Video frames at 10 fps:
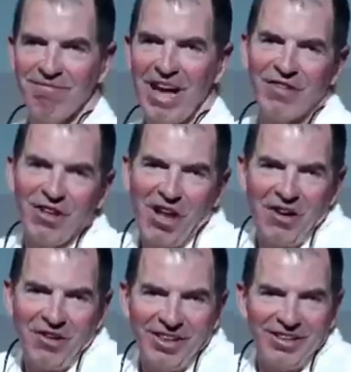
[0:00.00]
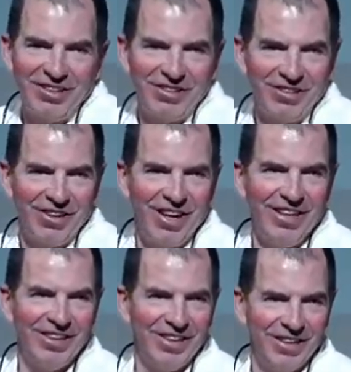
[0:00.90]
That's the logic,
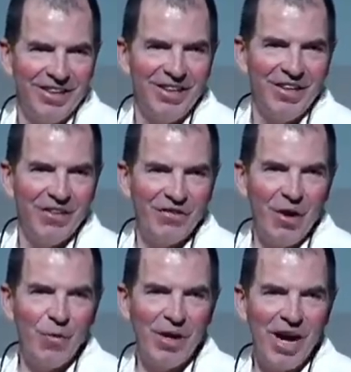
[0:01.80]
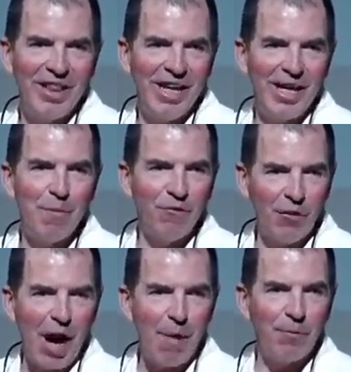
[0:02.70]
right? So when I think I'm
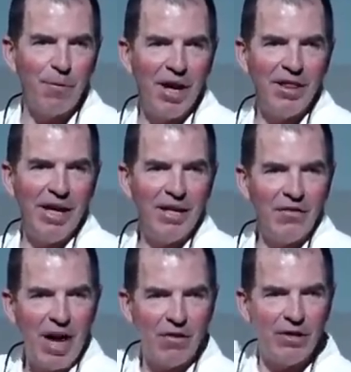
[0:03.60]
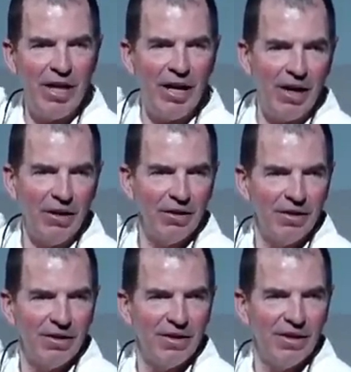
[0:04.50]
trapped, when I think it's out there,
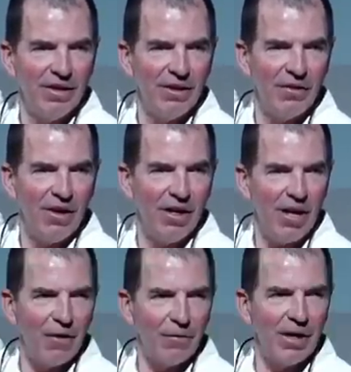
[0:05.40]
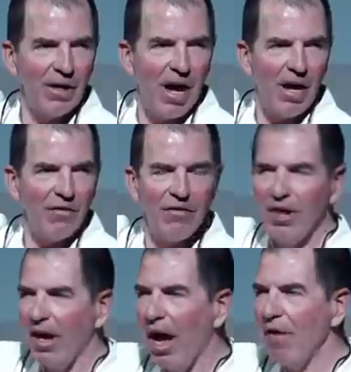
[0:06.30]
right, I realize
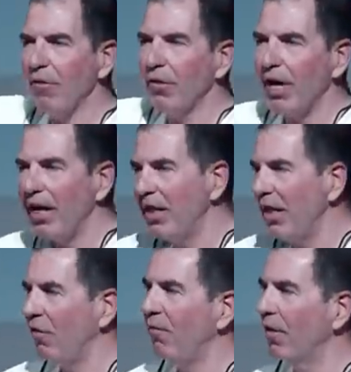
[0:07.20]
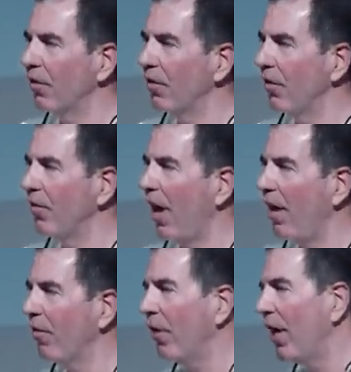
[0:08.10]
that I've created these filters,
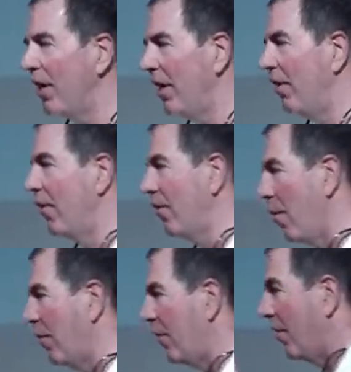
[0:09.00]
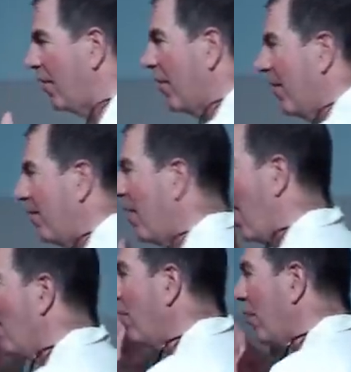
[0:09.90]
I've created these assumptions,
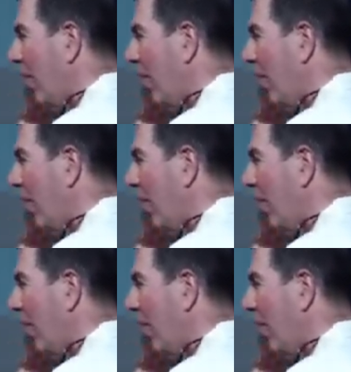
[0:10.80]
I've